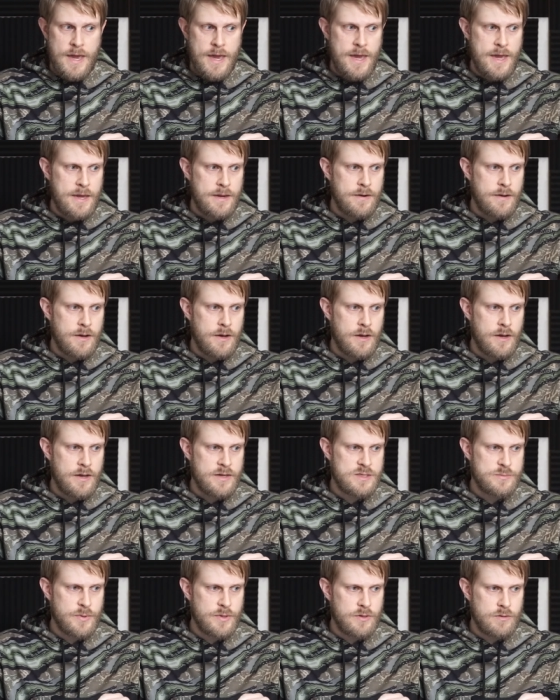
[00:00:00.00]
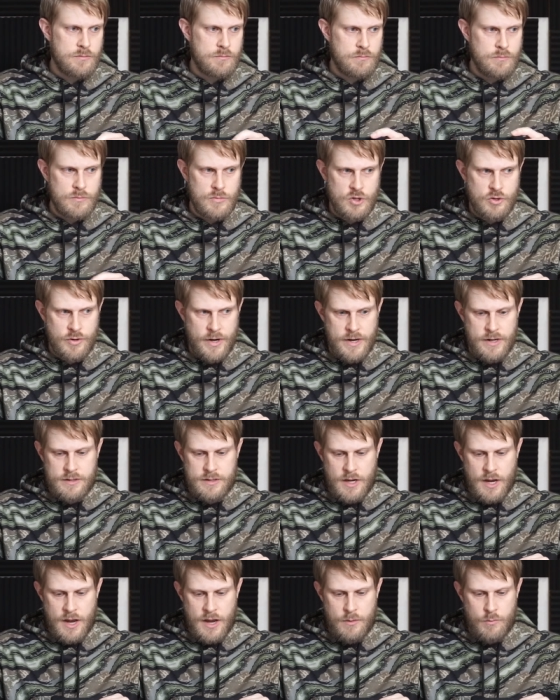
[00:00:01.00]
and uh, it's been great.
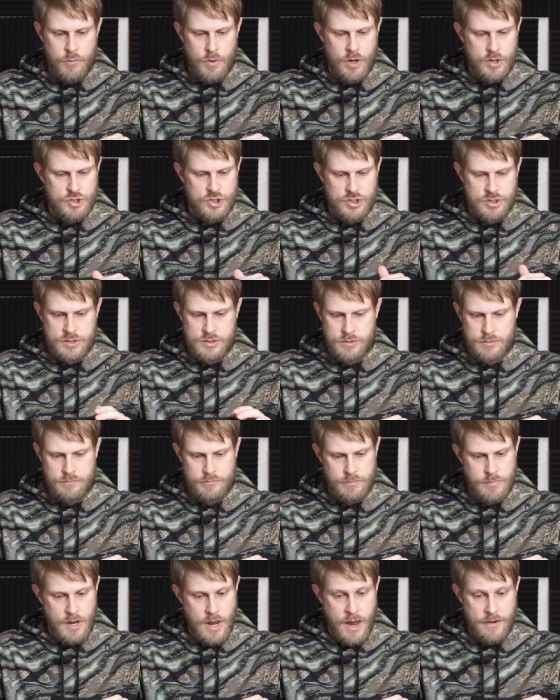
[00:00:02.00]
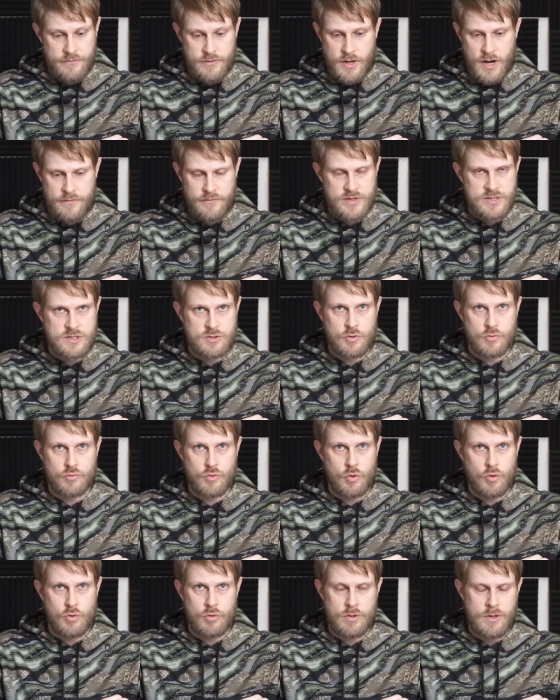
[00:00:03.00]
I wash it after every single
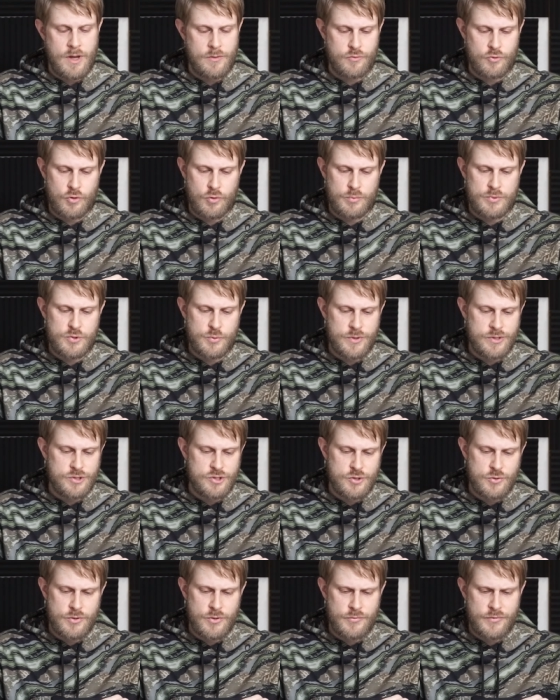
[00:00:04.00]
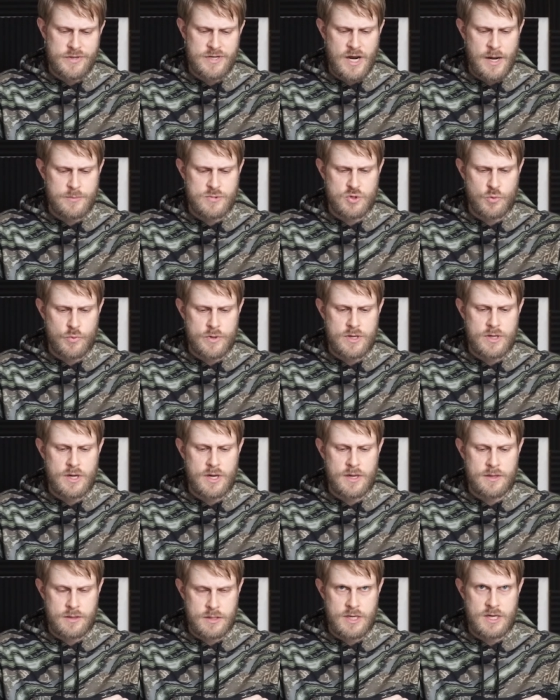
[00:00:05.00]
roll. I roll between two to three times a week
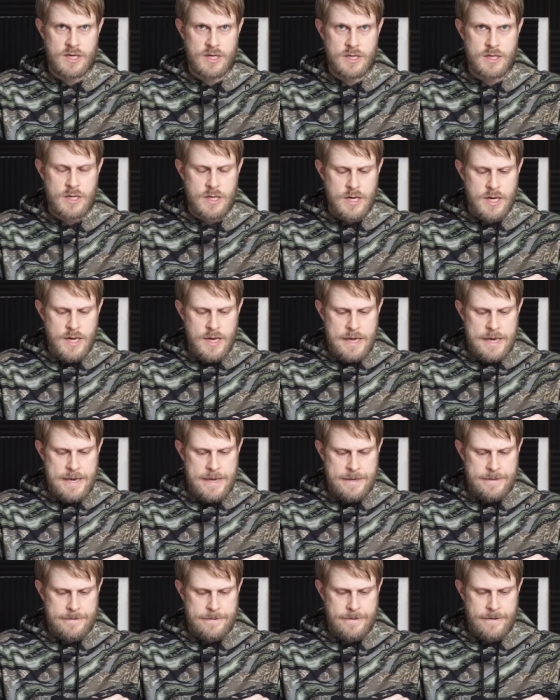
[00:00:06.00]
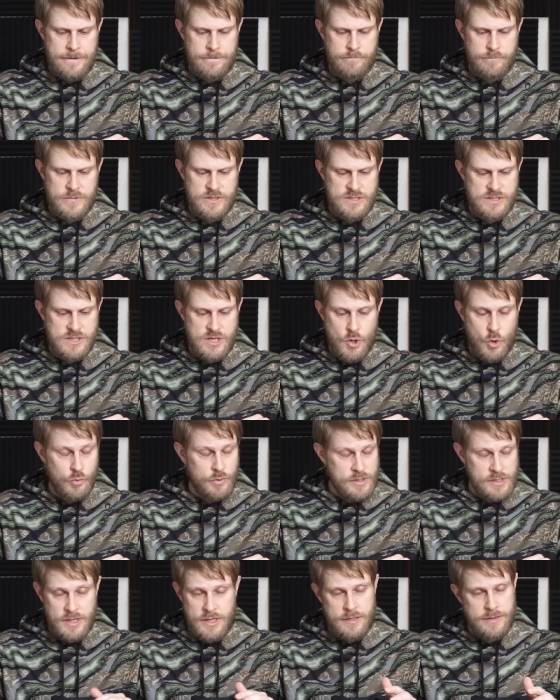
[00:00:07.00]
in gi, and uh, this is the
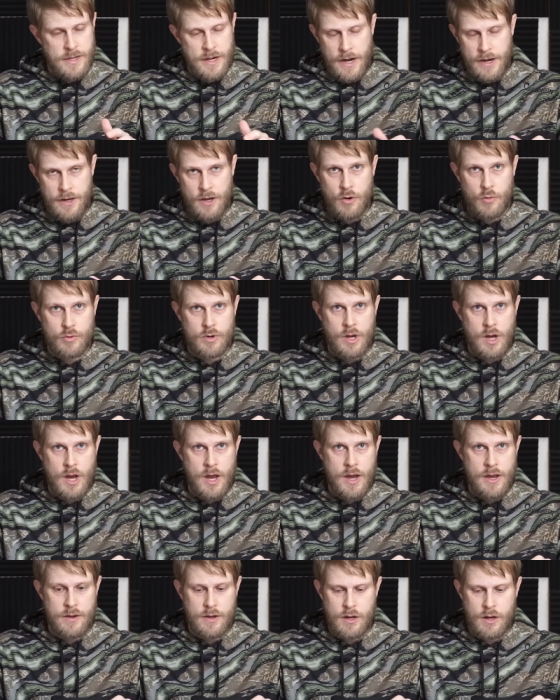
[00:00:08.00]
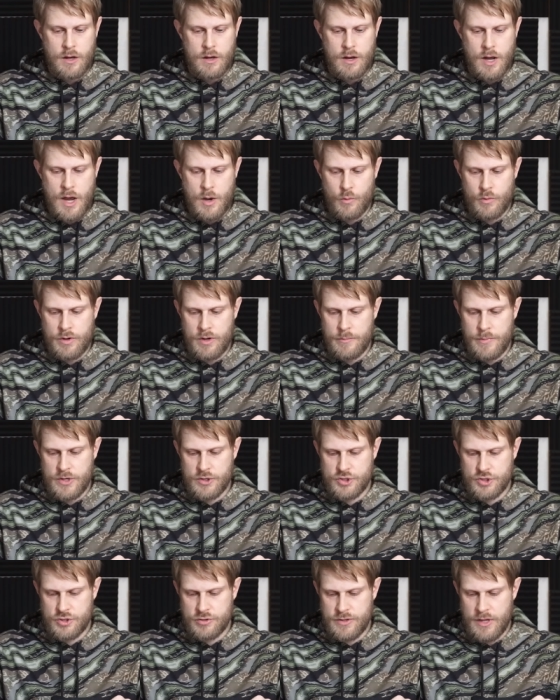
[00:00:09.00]
only gi that I own. I, uh, I wanted to make
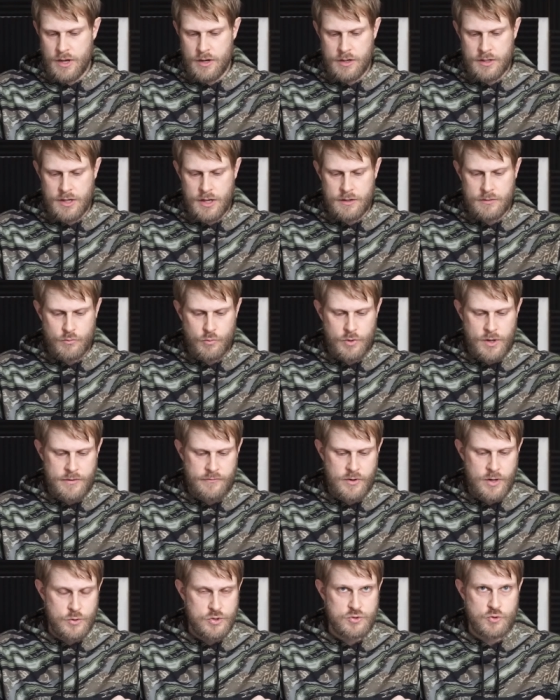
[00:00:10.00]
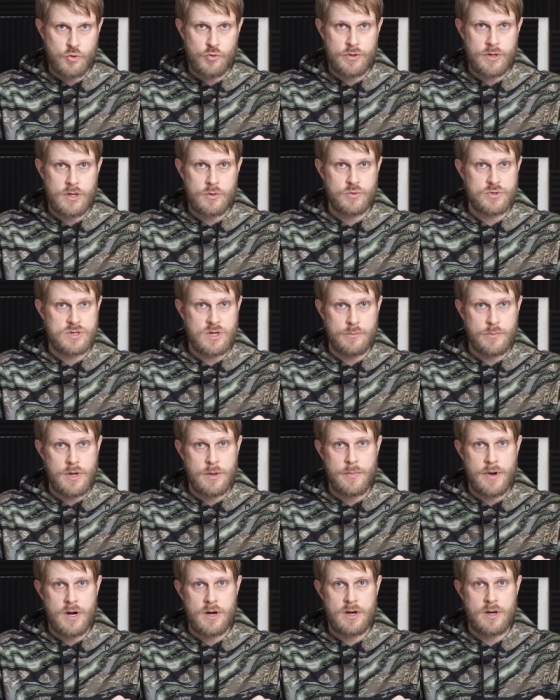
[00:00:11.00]
sure that, again, whatever I was rolling in was going to be
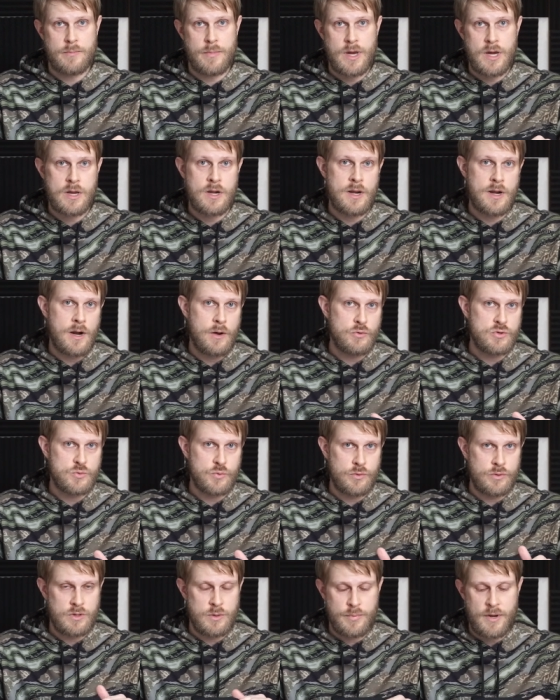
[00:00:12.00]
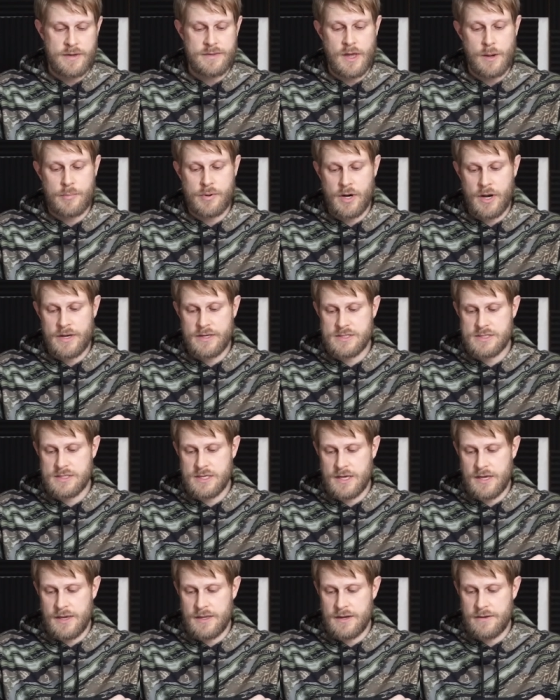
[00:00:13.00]
American-made, and I was willing to pay that price,
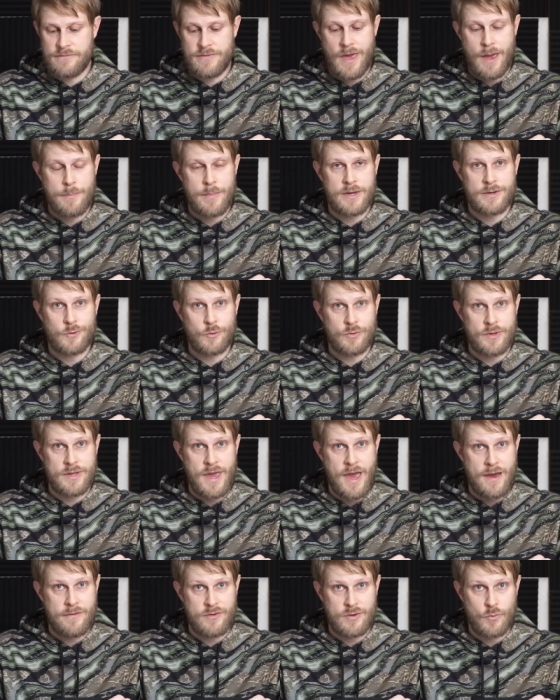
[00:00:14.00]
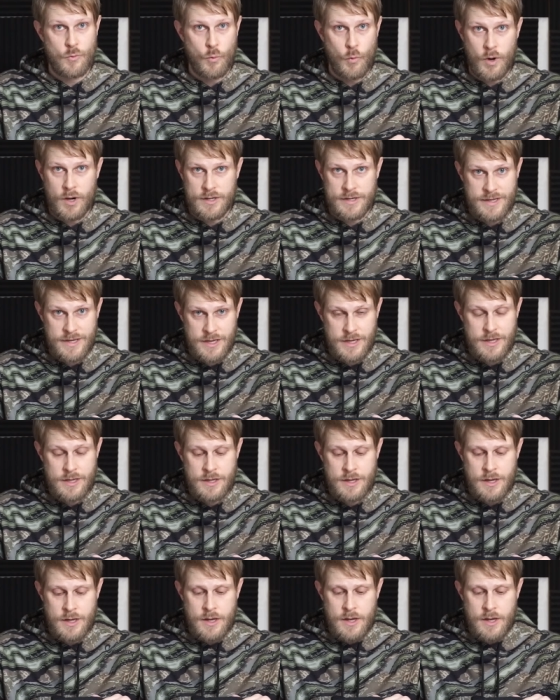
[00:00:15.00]
and if that meant only having one gi